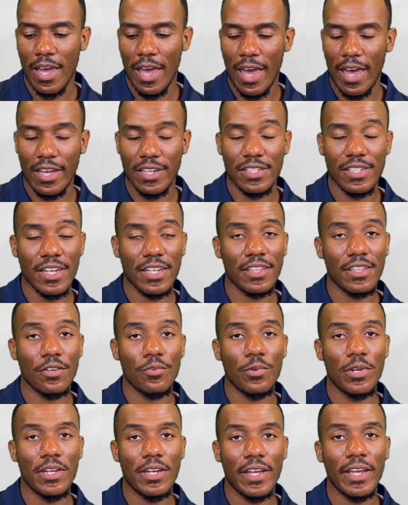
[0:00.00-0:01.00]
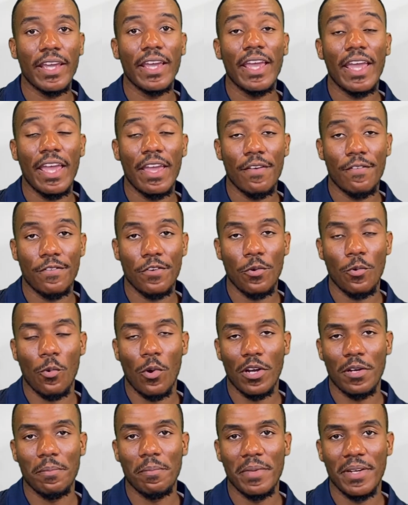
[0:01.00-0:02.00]
and take the reading every
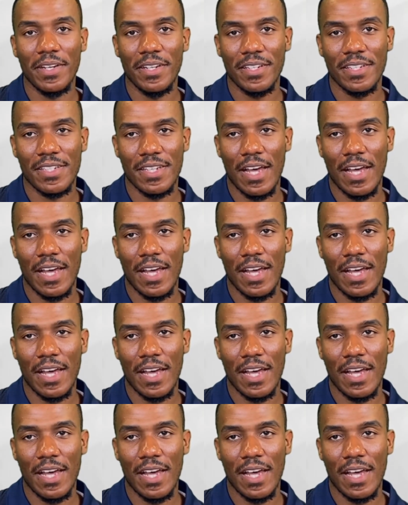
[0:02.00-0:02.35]
1 minute